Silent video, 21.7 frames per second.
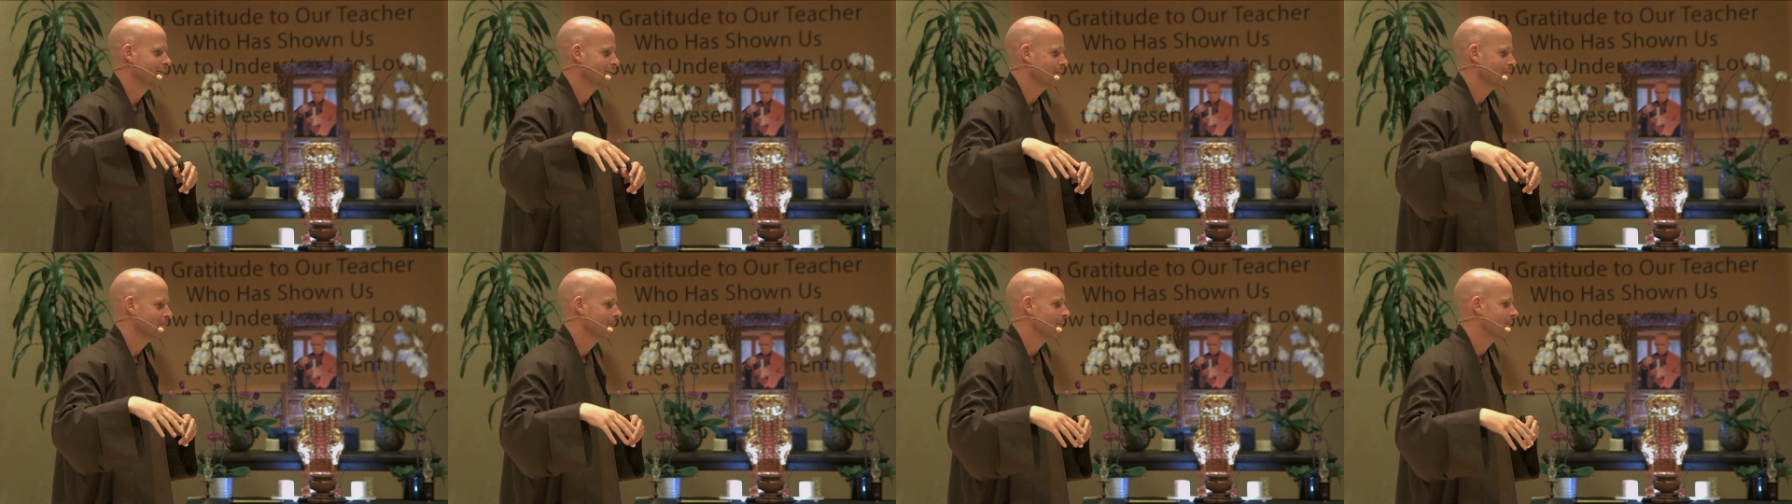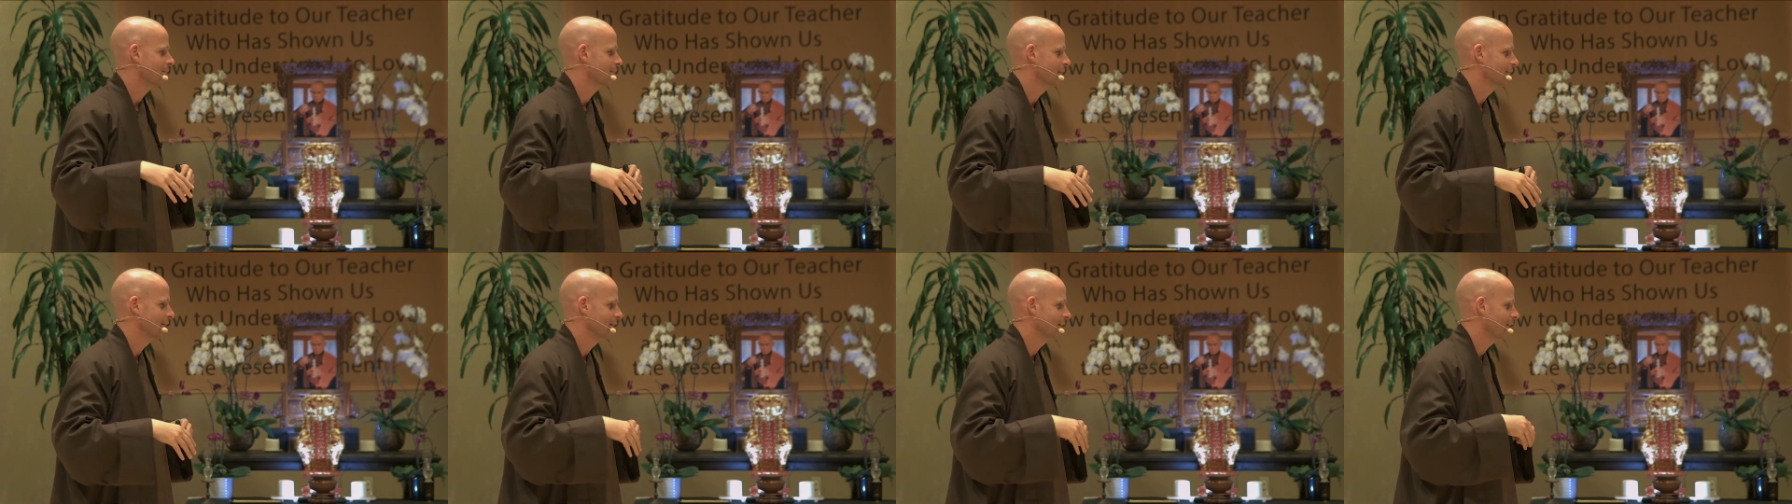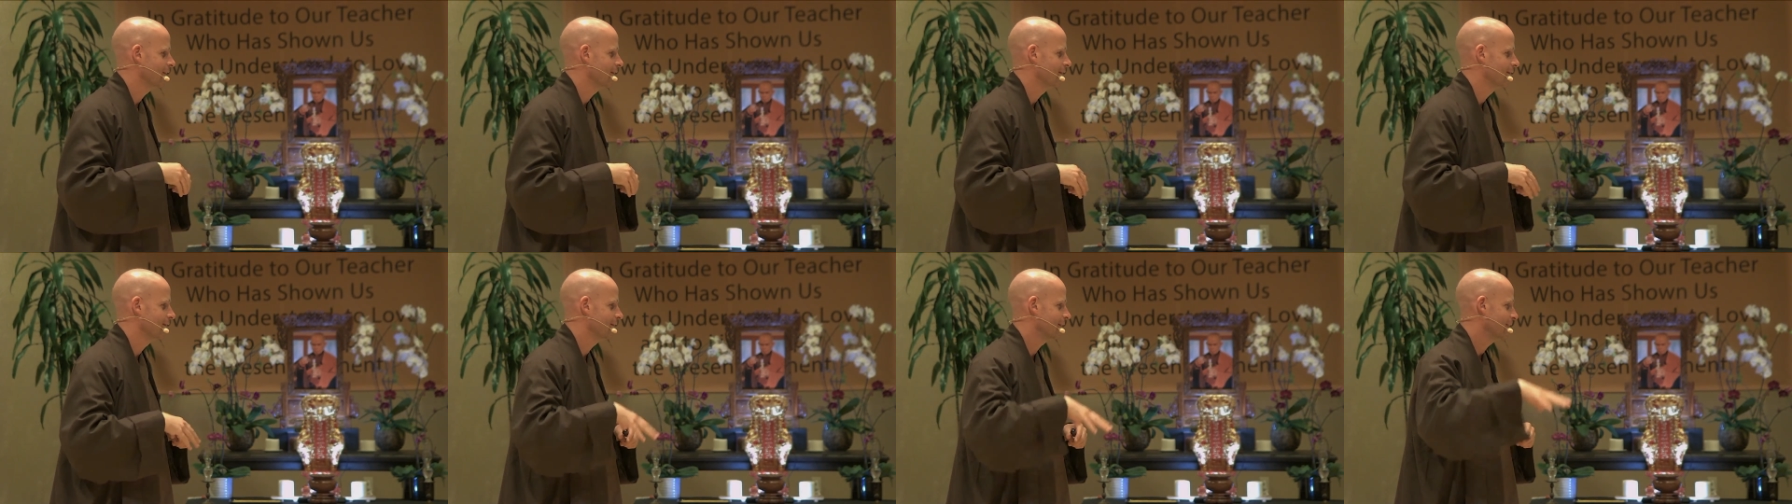monks and
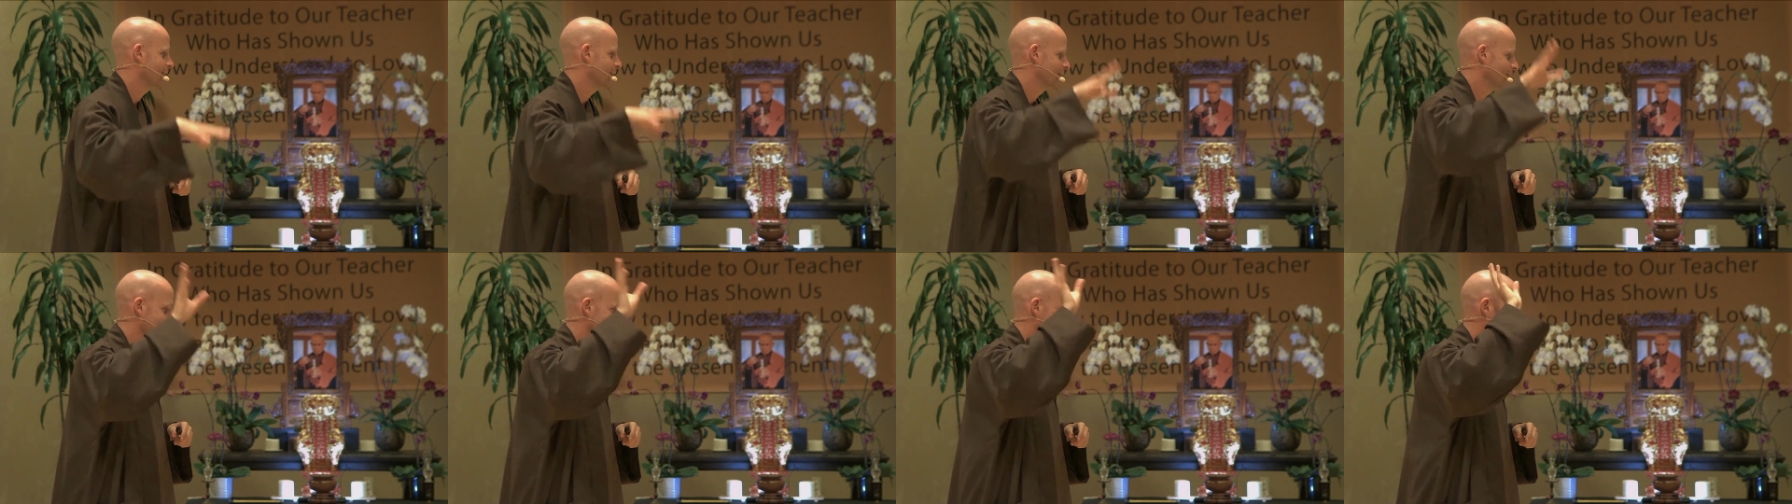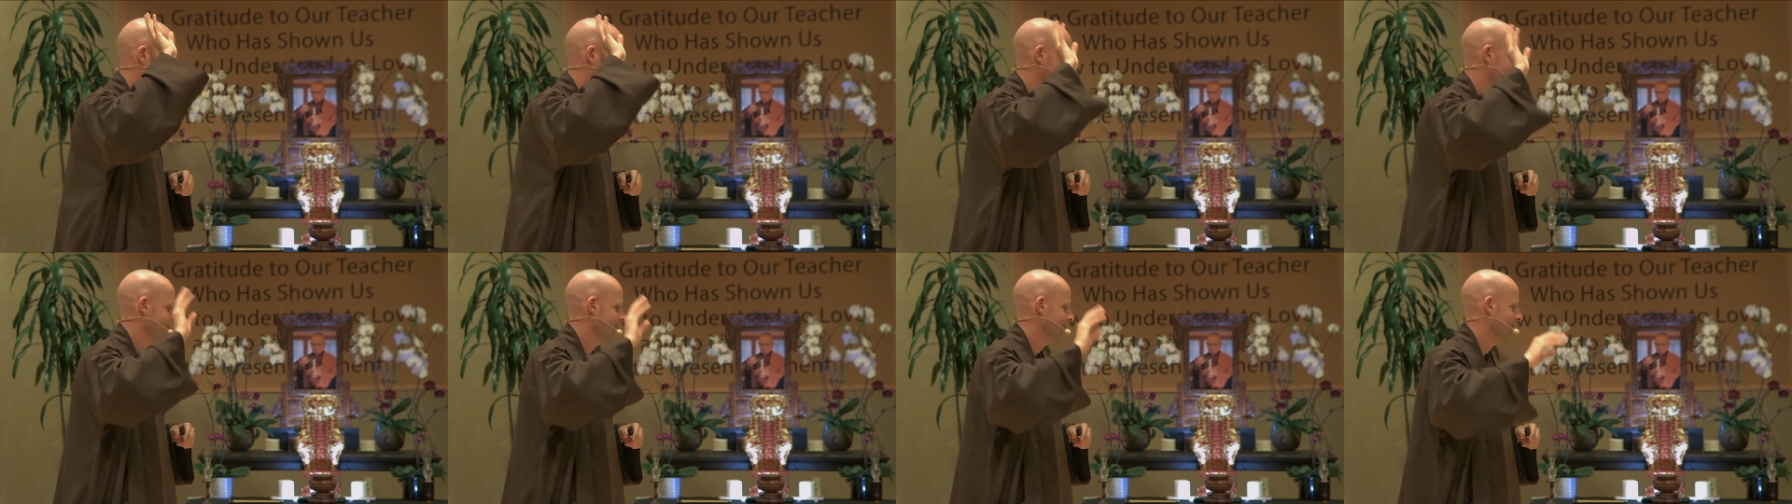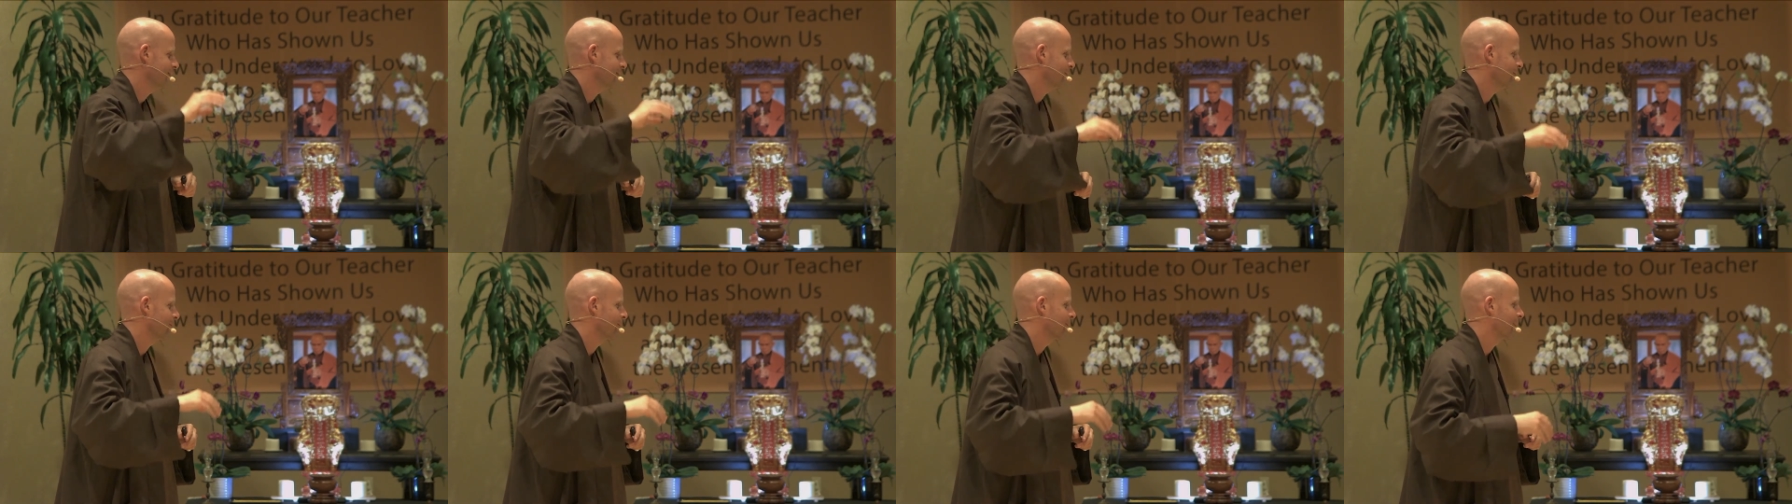nuns, and
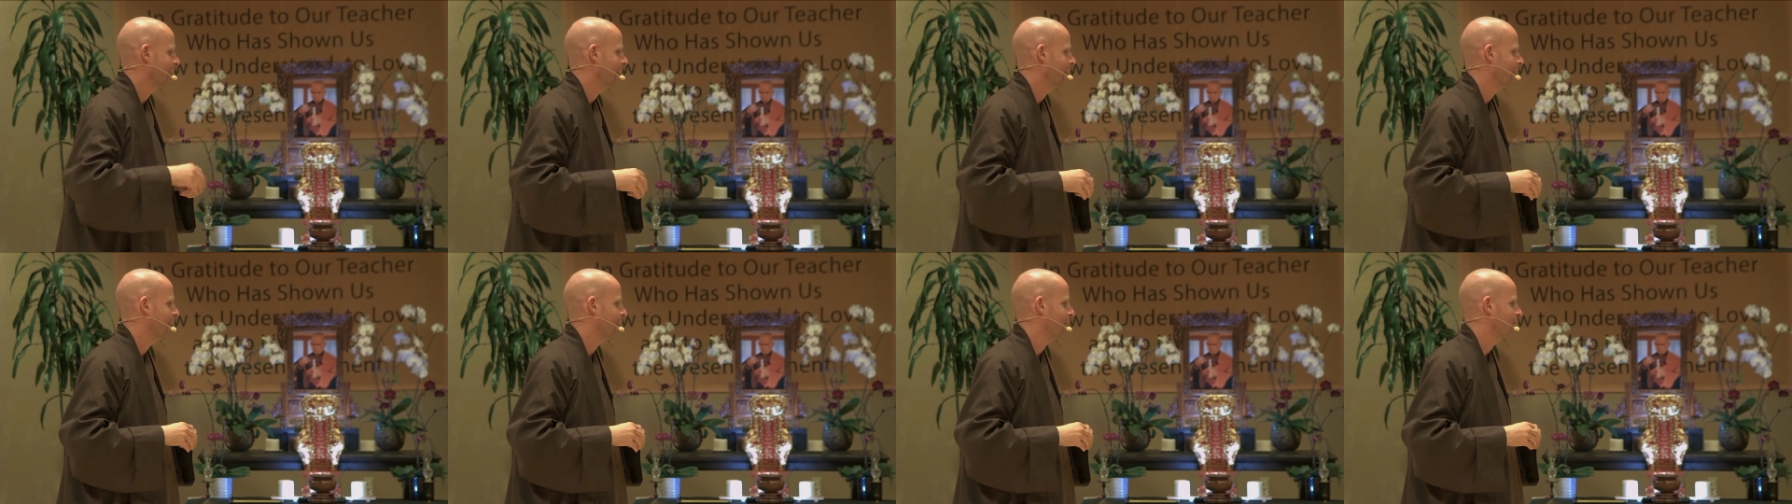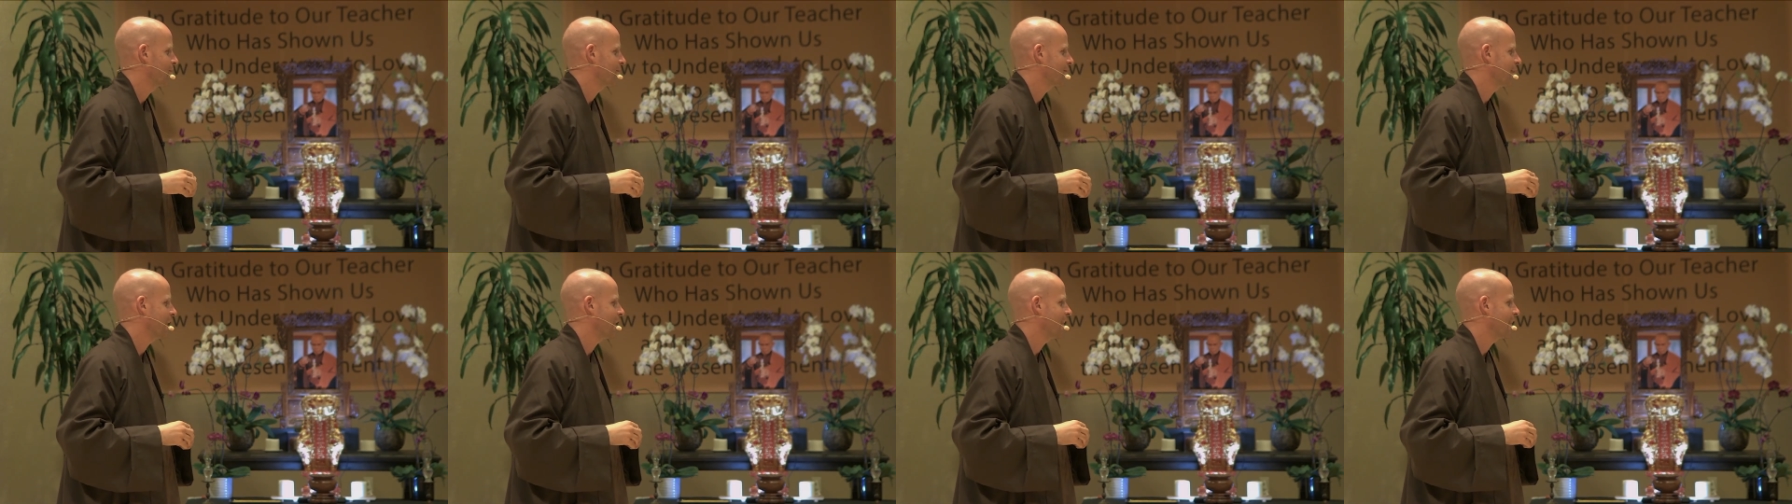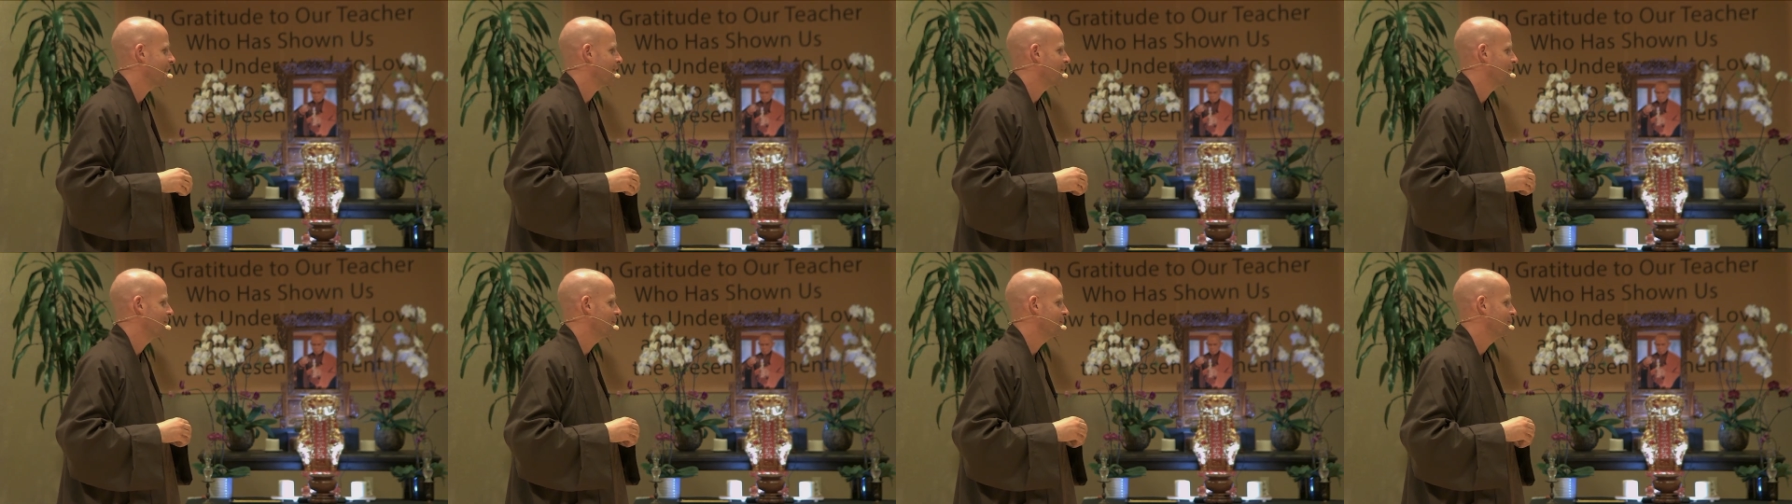I'll just hang
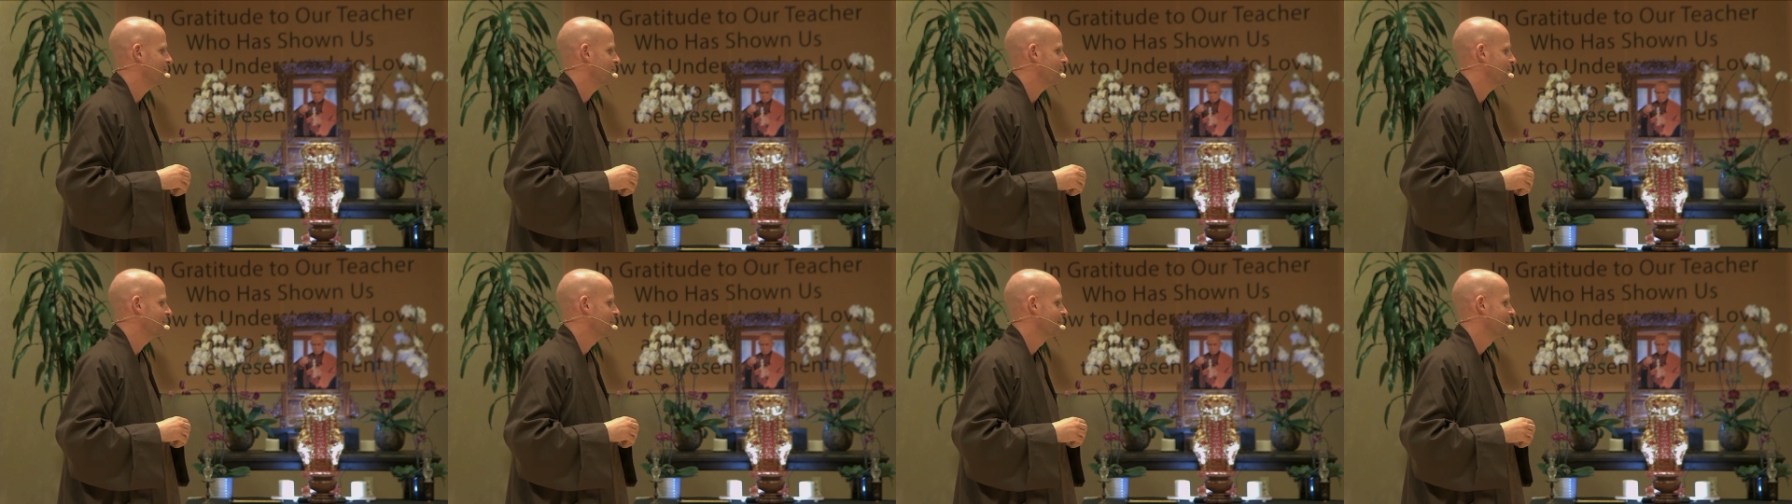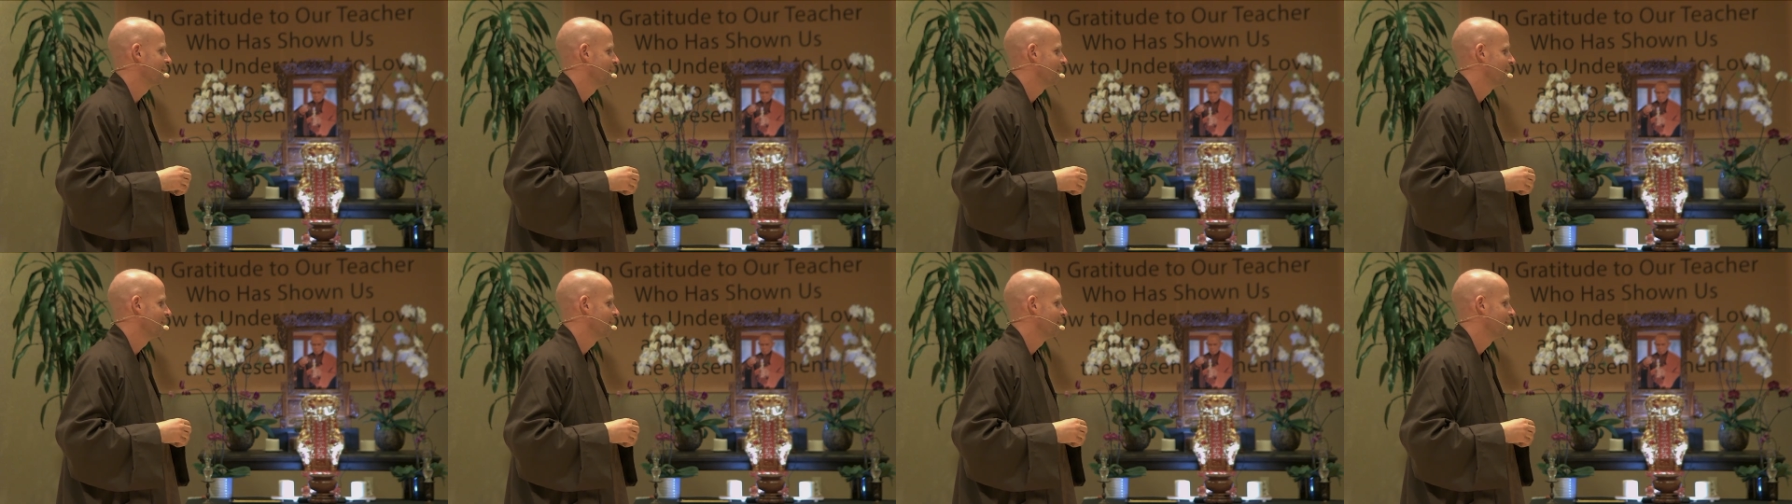out and just